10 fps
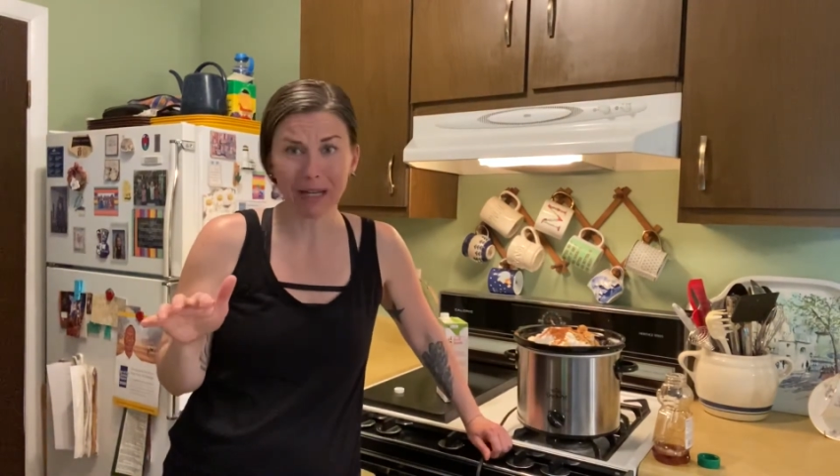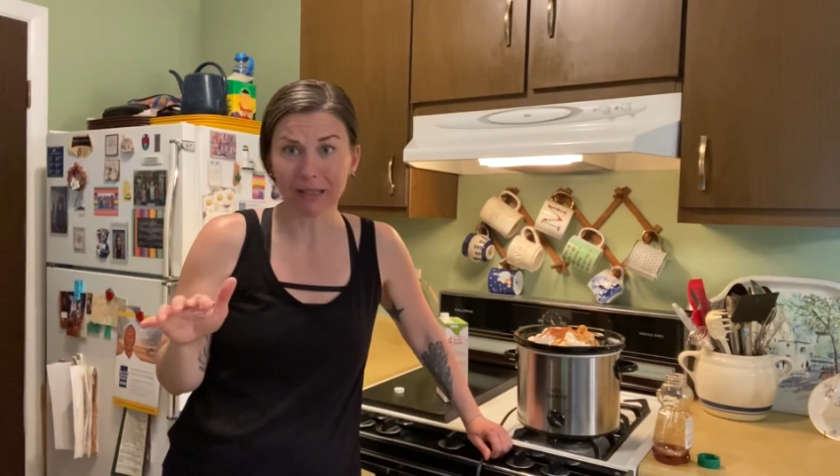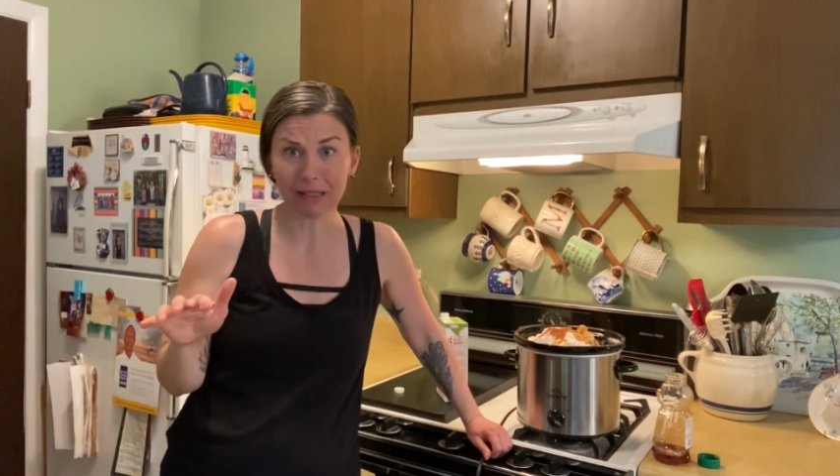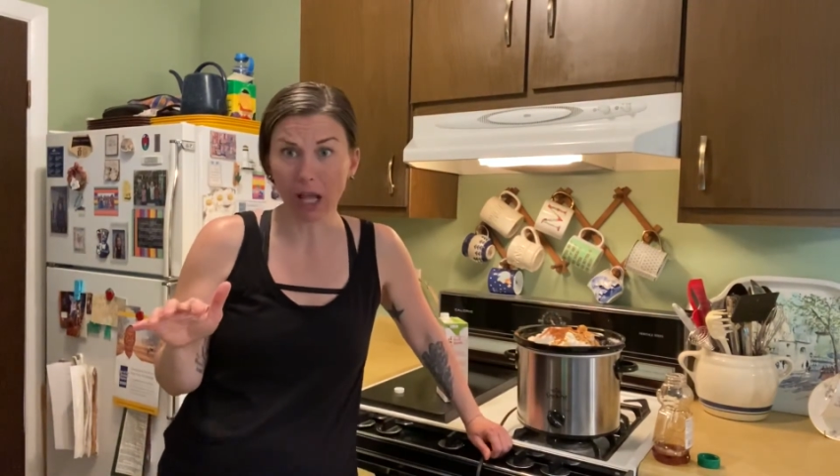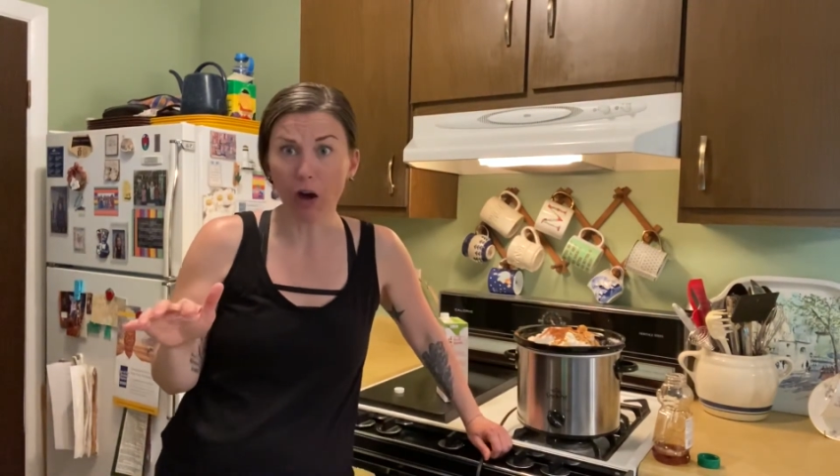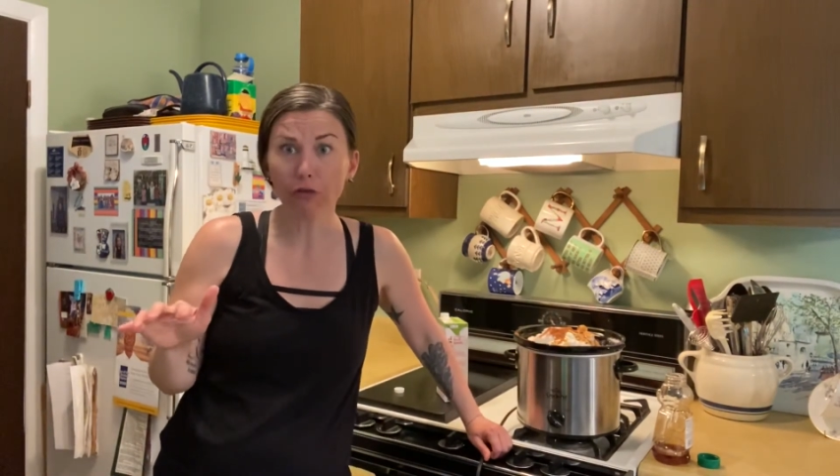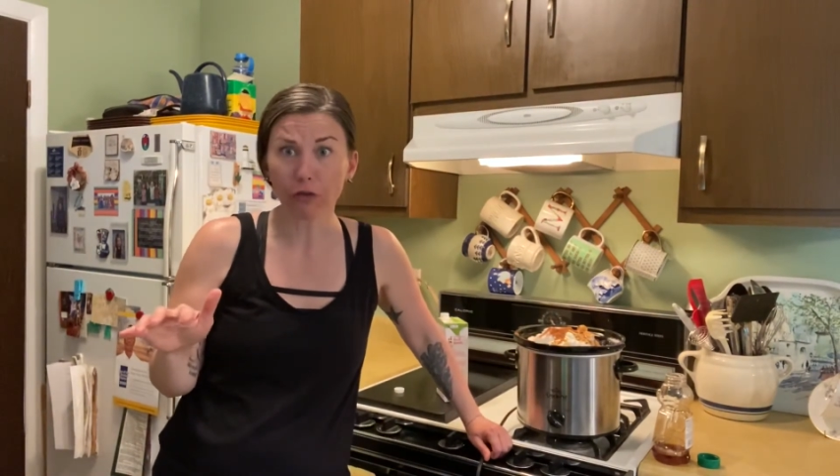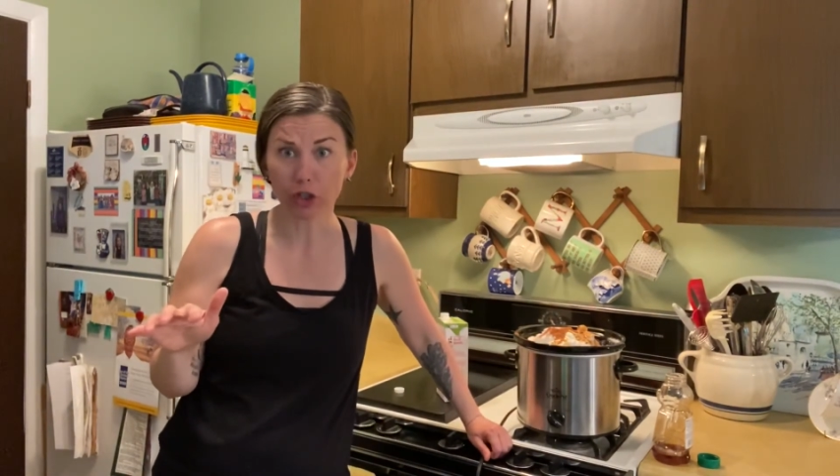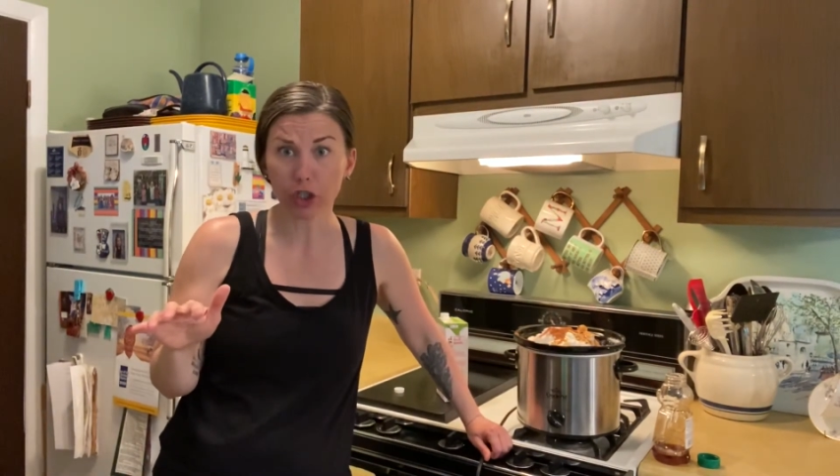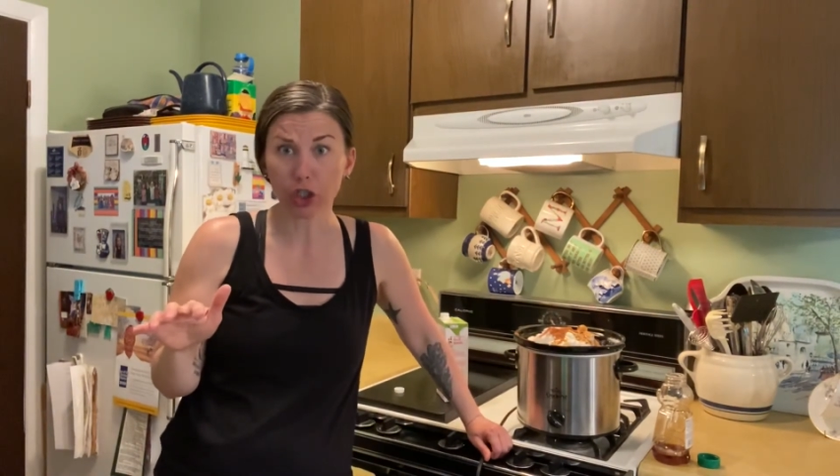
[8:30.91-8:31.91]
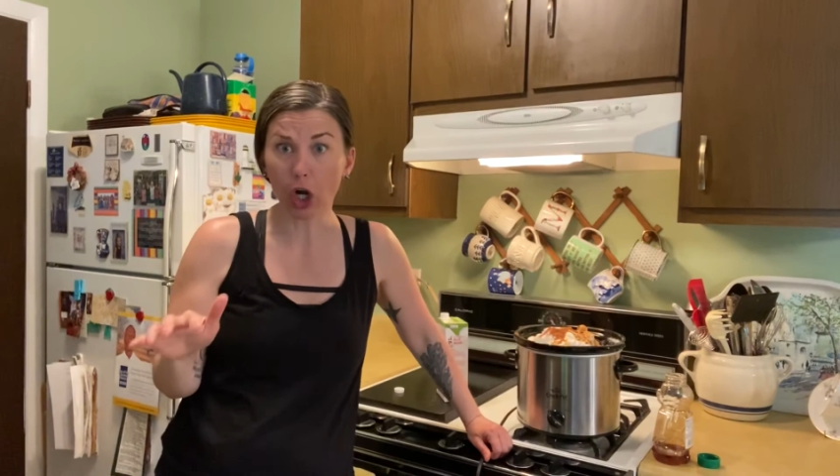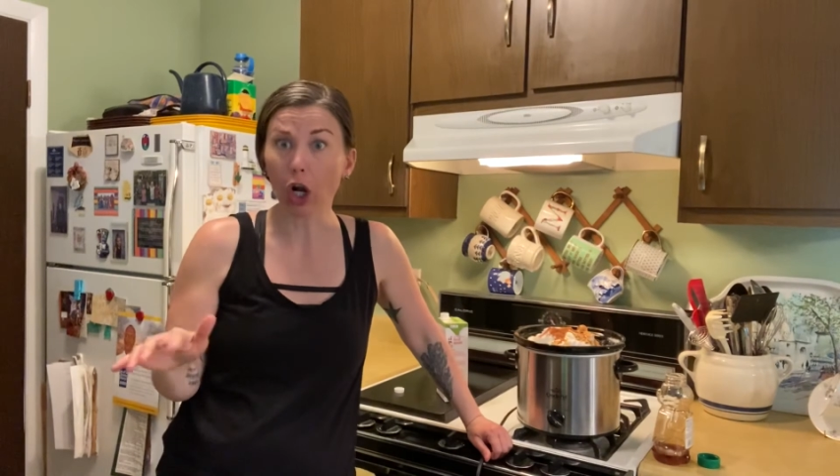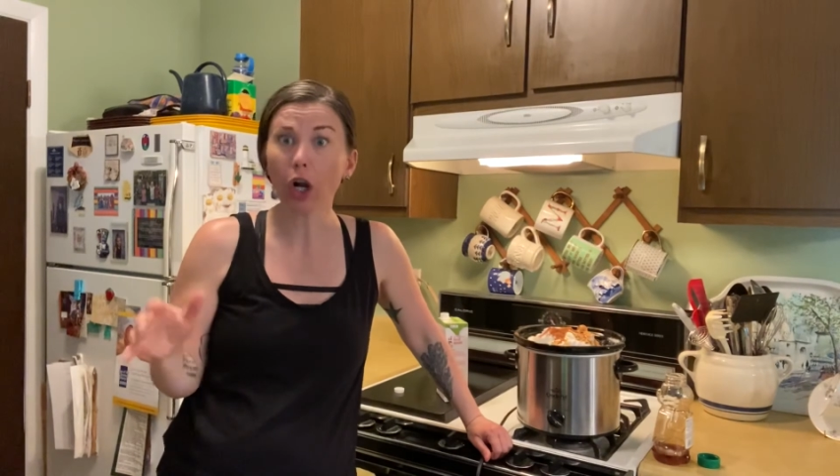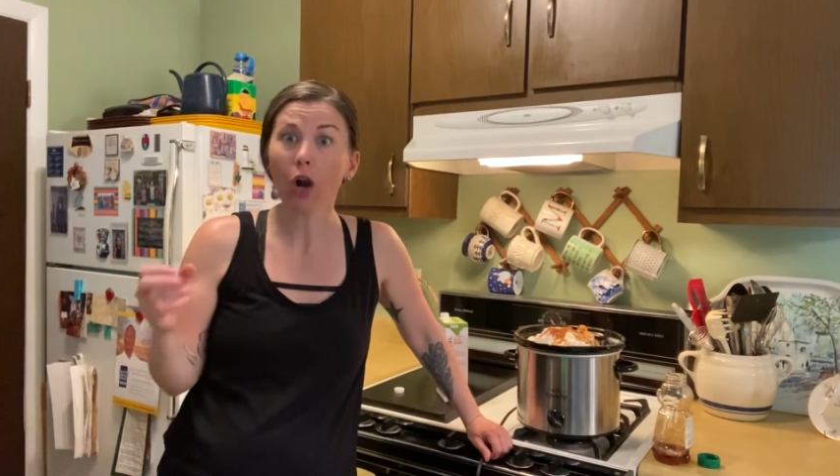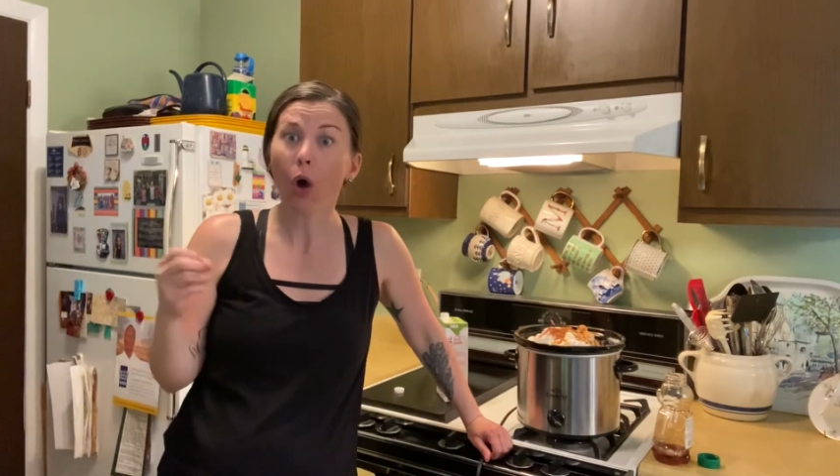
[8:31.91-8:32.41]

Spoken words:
itself for sure,